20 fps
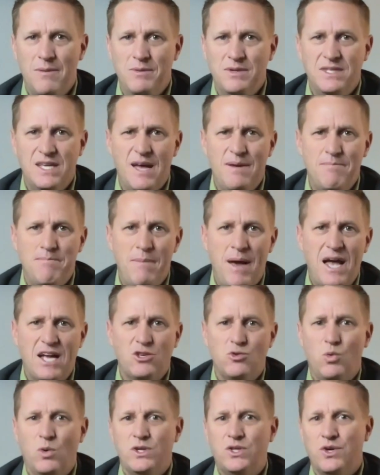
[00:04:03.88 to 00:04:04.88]
Does that
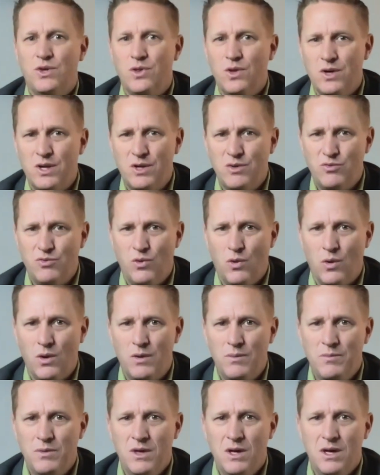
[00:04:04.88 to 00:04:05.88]
match what you're looking for?
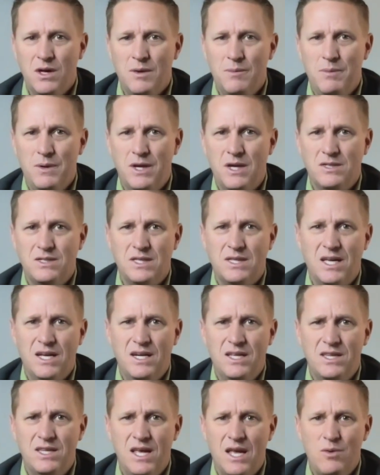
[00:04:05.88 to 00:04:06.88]
Because at the end
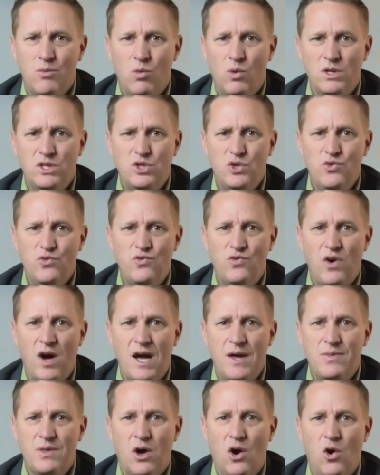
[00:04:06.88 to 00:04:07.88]
of the day, once you
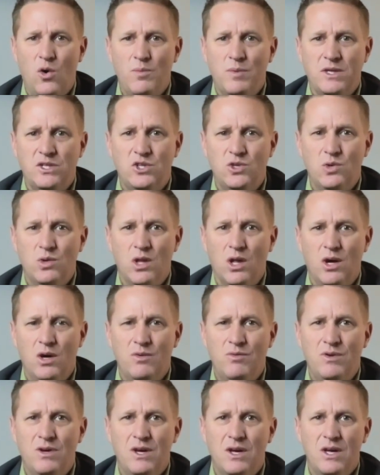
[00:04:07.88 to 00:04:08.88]
find the home that you
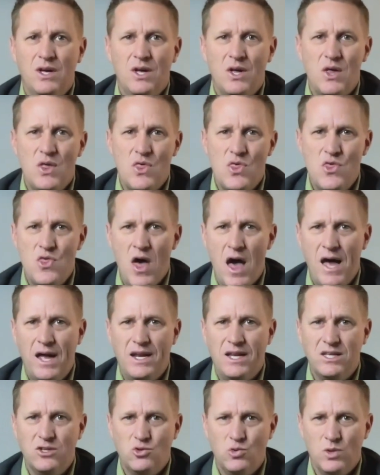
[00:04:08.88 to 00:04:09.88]
love,
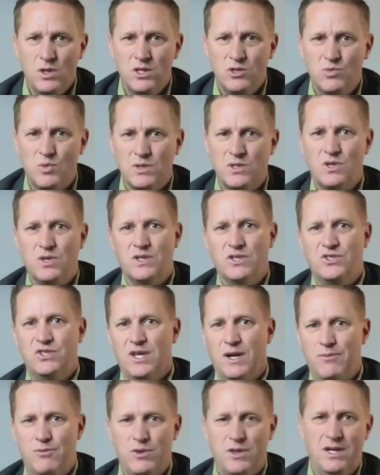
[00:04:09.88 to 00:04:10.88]
that is really what's going to
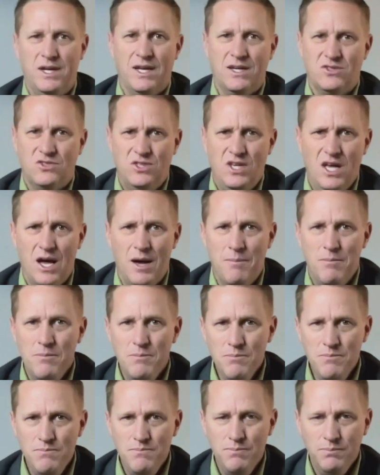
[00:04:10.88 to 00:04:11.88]
set up for the next step.
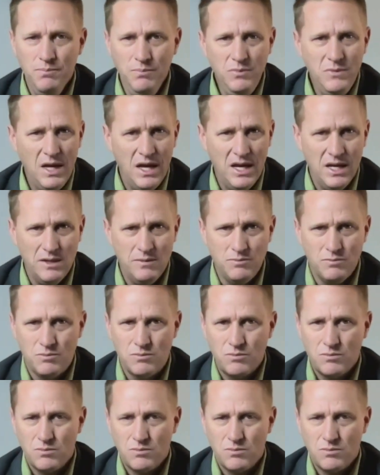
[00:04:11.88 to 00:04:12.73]
And